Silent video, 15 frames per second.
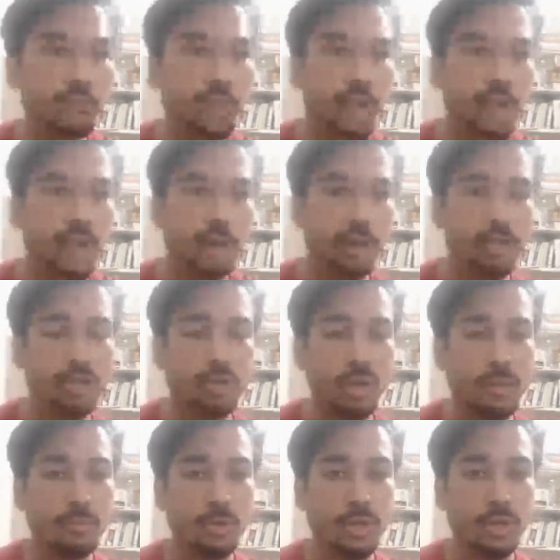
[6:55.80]
And also
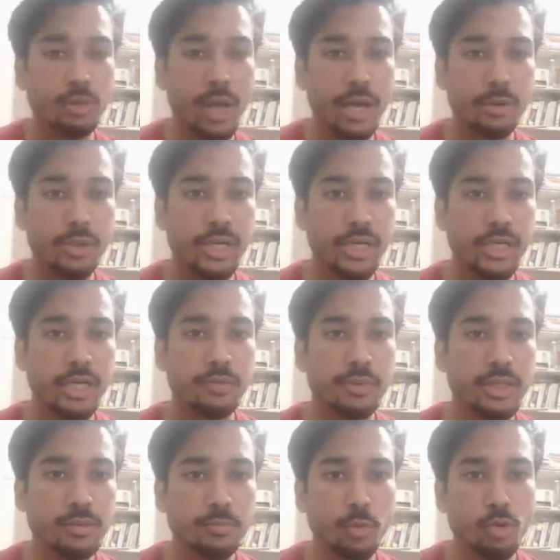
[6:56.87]
I'm going to annotate it
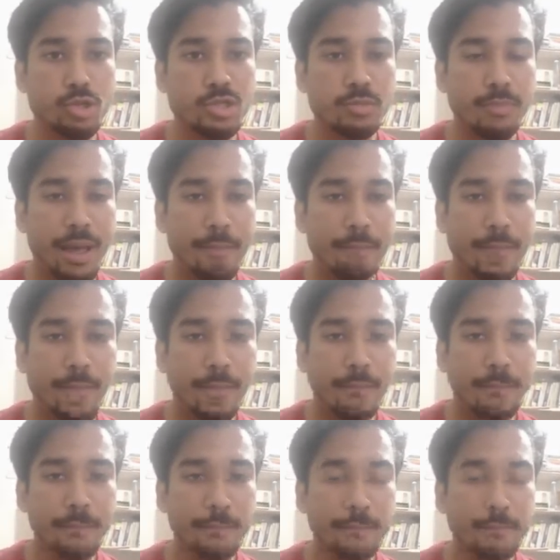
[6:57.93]
with post mapping,
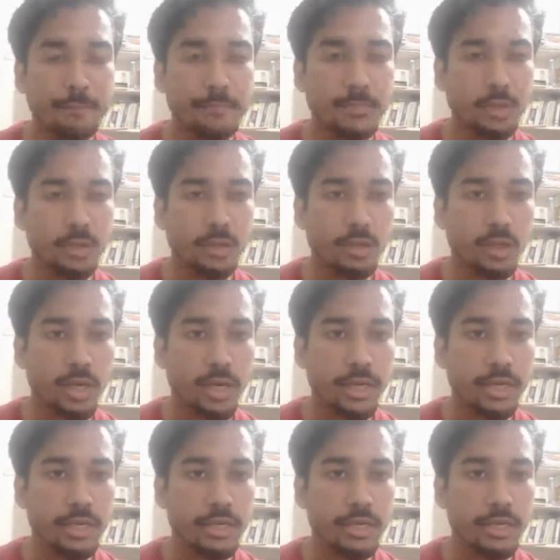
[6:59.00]

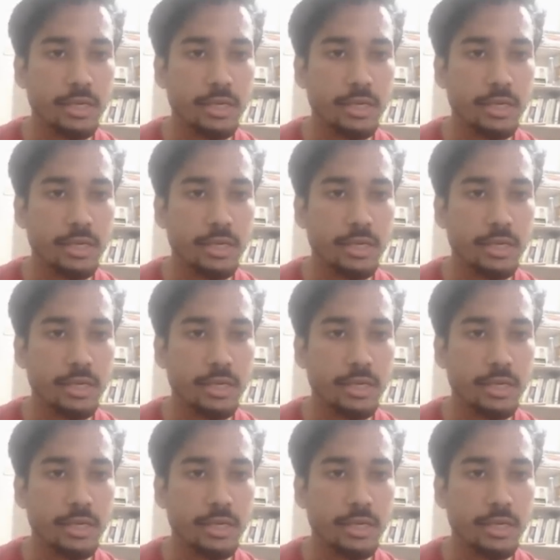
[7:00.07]
and